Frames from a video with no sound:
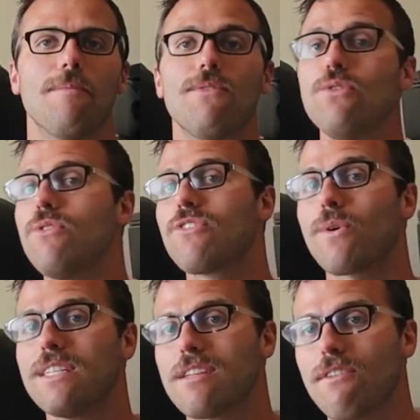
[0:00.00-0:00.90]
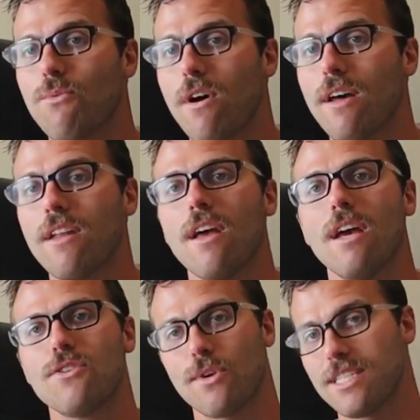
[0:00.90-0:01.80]
If you do the
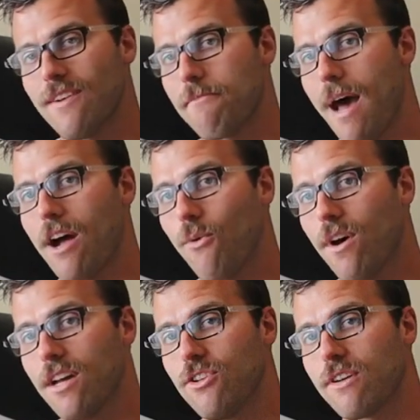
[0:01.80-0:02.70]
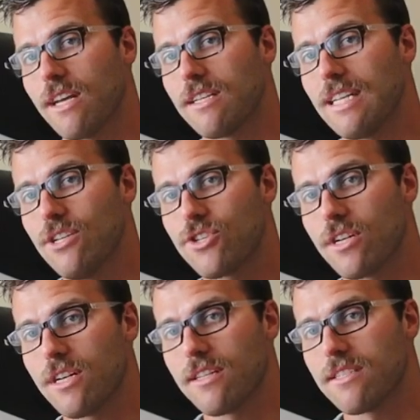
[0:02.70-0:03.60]
27-mile one, you'll get a
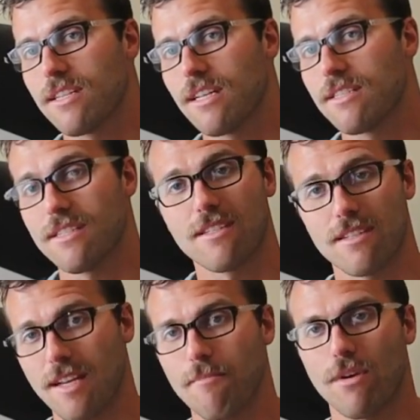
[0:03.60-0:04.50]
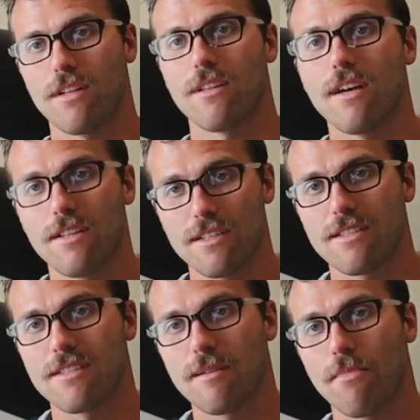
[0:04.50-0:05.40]
t-shirt that says, this isn't it, but this
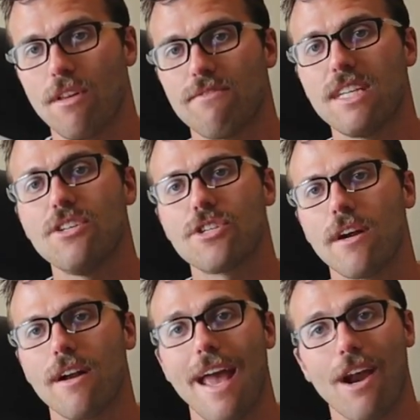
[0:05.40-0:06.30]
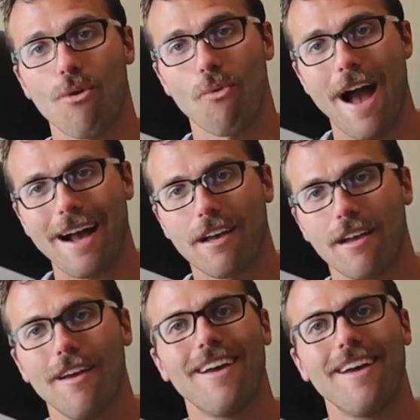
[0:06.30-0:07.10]
is a symbol of t-shirt and a rock.